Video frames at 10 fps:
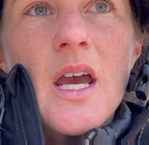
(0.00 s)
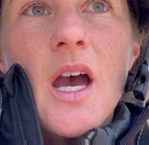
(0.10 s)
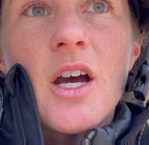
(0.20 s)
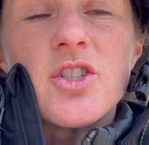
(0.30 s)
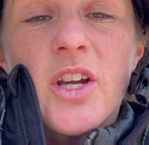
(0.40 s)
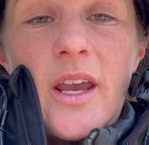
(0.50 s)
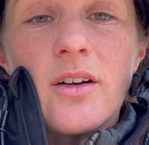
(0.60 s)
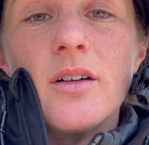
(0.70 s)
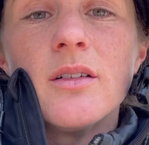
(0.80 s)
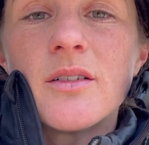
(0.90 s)
a
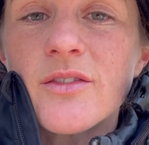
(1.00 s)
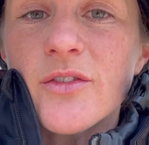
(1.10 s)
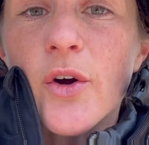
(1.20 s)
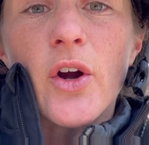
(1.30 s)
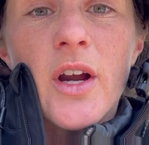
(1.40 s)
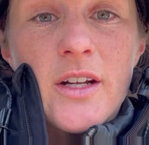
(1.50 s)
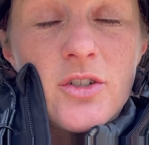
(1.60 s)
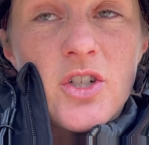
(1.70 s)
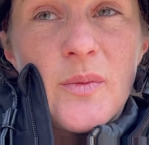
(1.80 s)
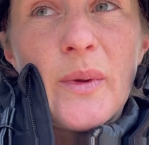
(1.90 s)
channel for
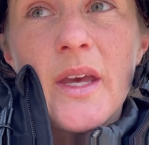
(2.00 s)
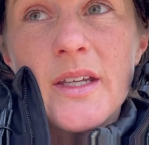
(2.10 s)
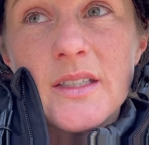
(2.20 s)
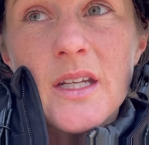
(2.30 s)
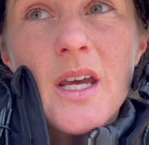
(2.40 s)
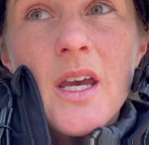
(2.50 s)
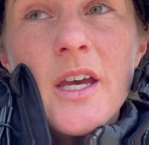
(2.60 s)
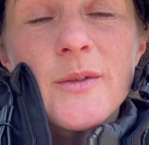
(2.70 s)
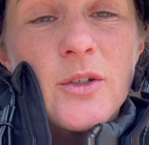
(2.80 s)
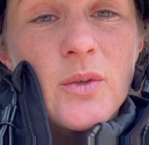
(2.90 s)
energy, because
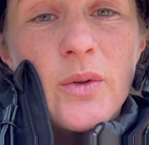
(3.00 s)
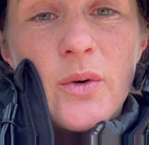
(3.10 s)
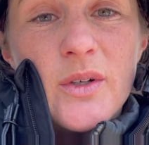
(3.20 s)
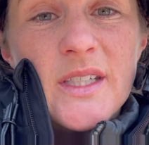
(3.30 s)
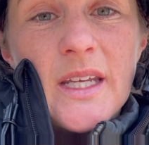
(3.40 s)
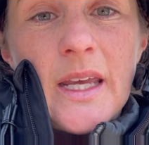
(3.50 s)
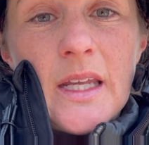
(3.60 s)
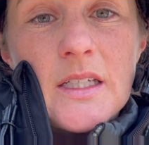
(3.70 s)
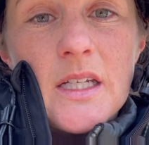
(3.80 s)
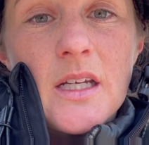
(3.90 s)
especially with a horse like
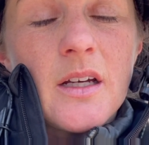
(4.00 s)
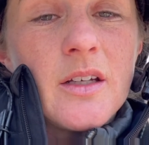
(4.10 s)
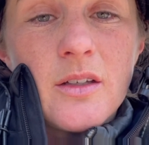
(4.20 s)
Indy,